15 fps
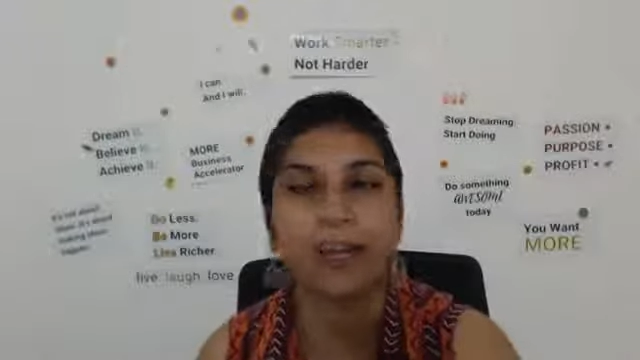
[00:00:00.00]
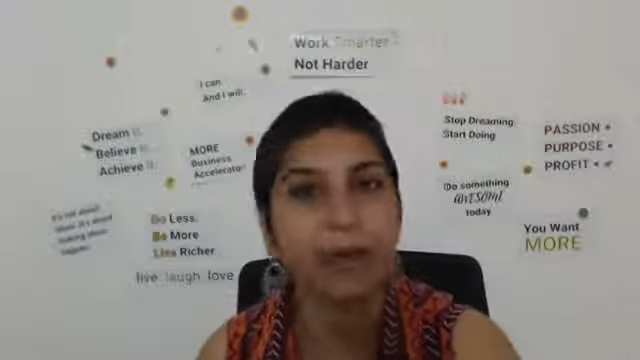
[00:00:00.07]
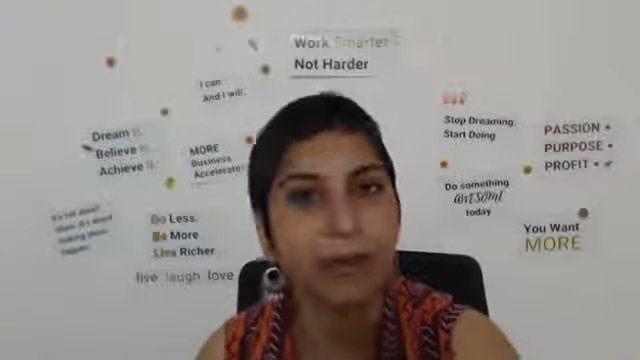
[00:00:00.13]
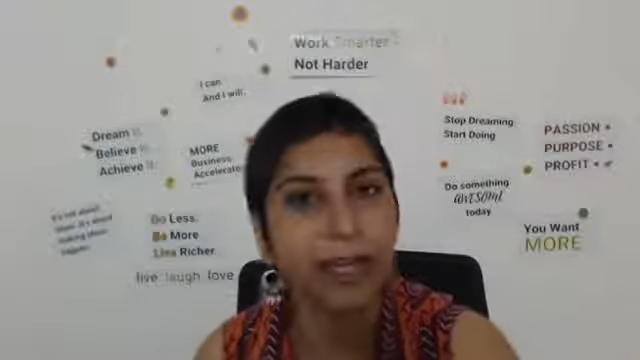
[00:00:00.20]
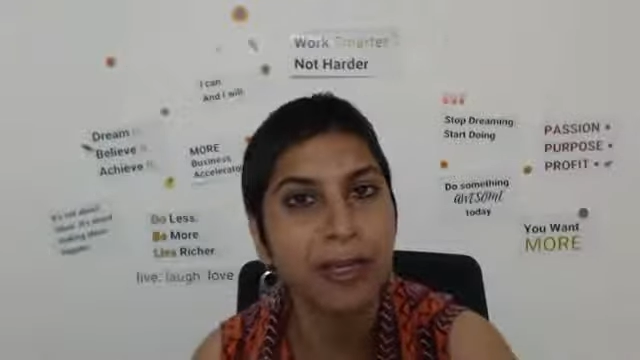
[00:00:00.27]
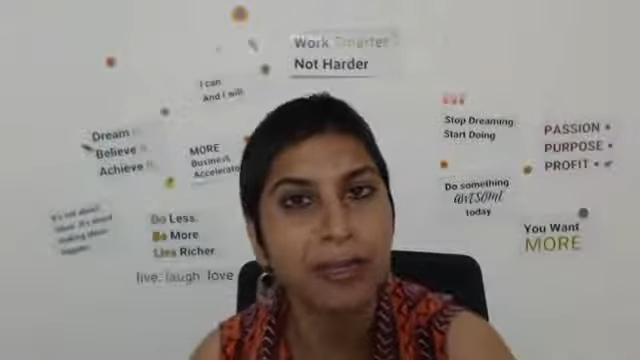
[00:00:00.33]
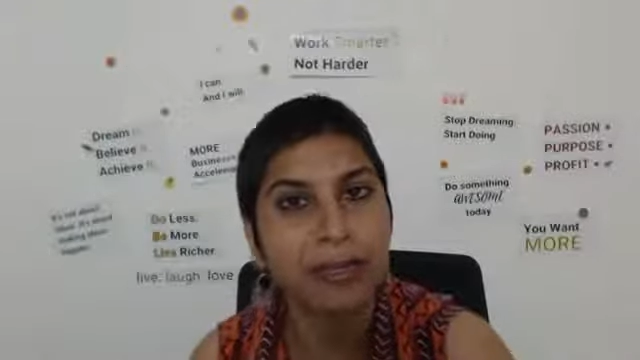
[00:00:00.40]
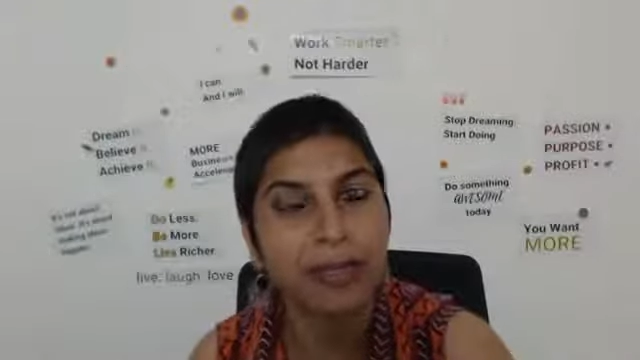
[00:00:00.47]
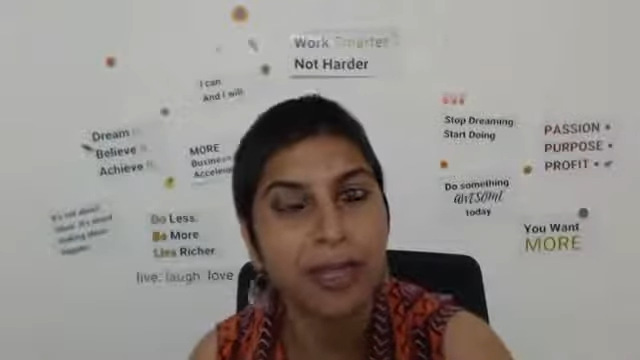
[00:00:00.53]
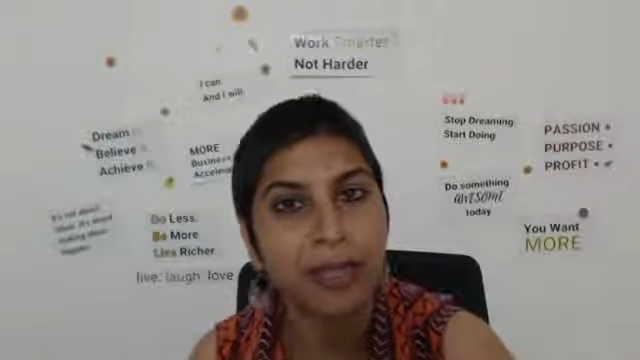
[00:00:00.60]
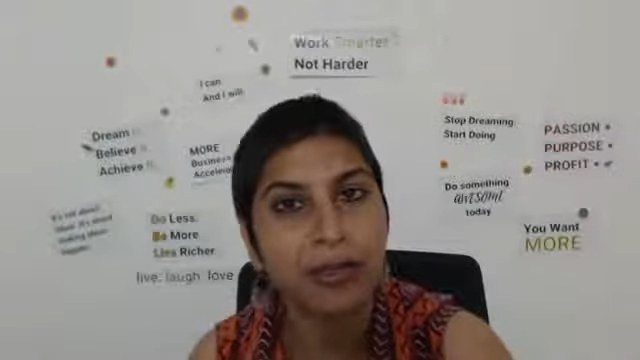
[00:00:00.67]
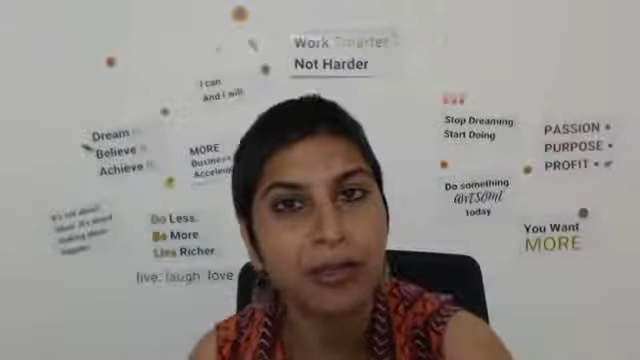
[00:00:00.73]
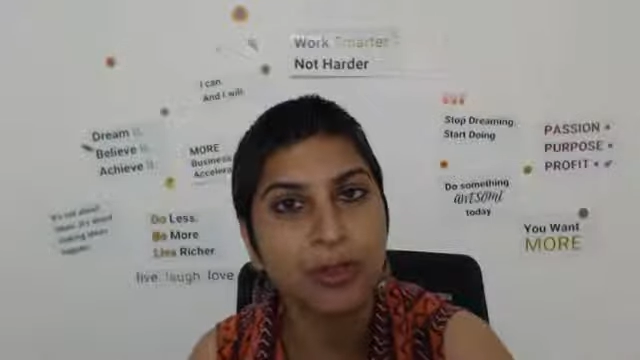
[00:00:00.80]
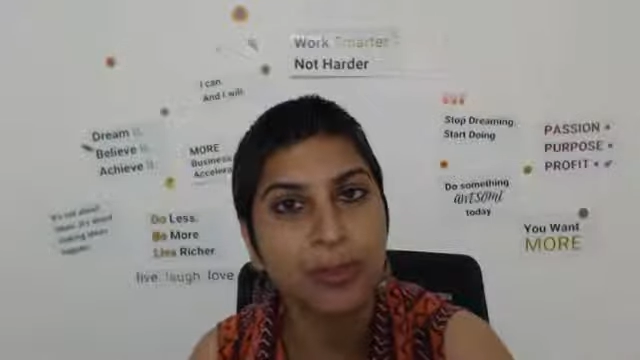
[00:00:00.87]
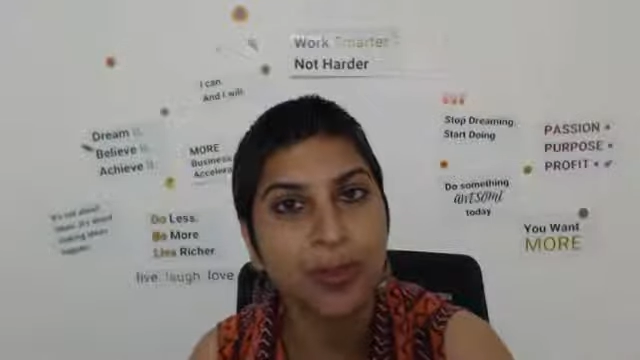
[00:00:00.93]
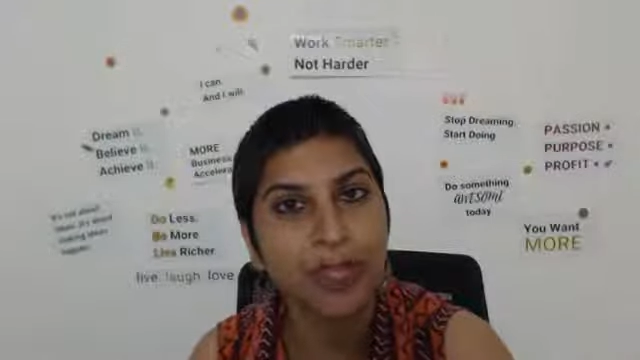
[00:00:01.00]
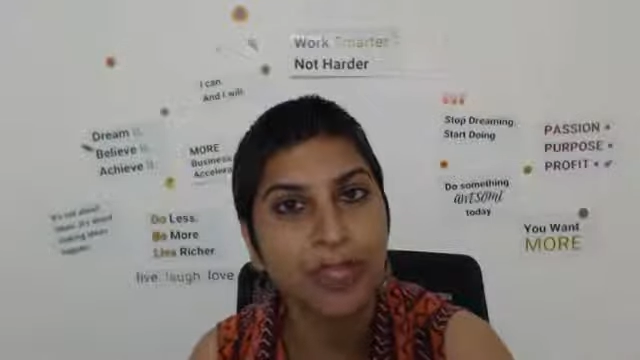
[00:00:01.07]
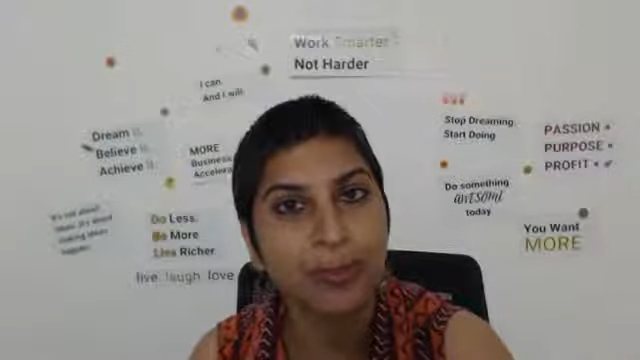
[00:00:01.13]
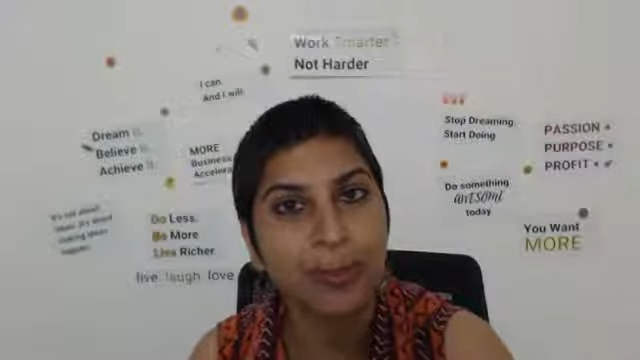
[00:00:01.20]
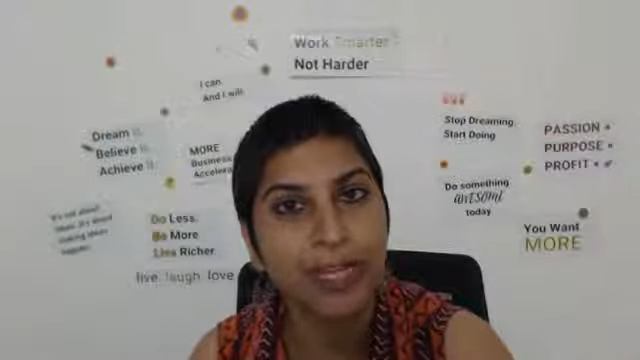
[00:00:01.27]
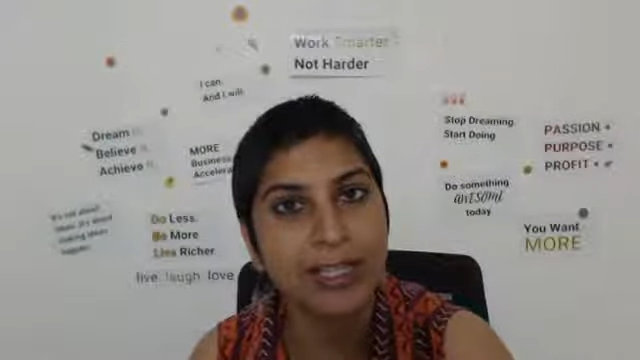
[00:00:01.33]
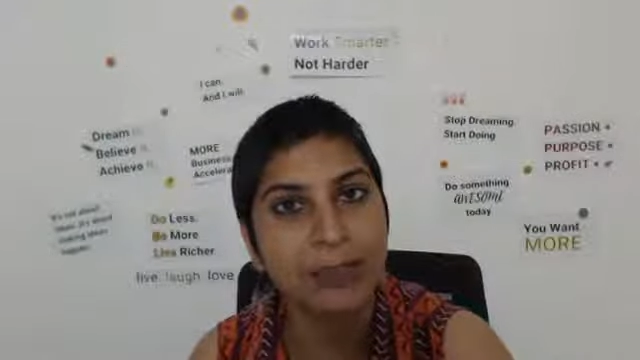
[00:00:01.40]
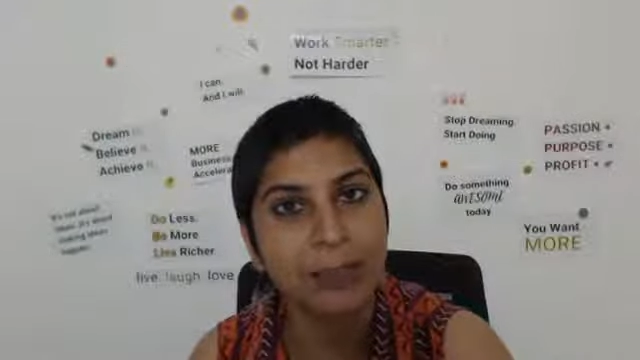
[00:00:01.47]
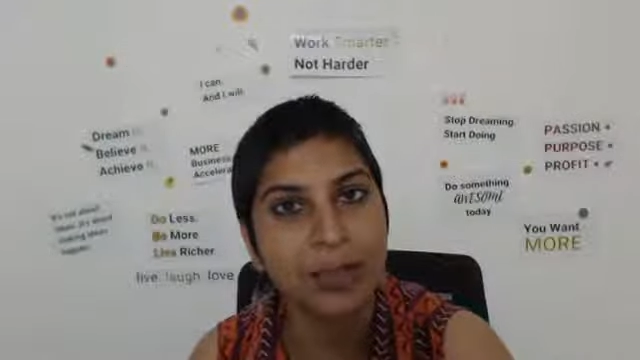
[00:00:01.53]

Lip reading: okay, should I use Squarespace,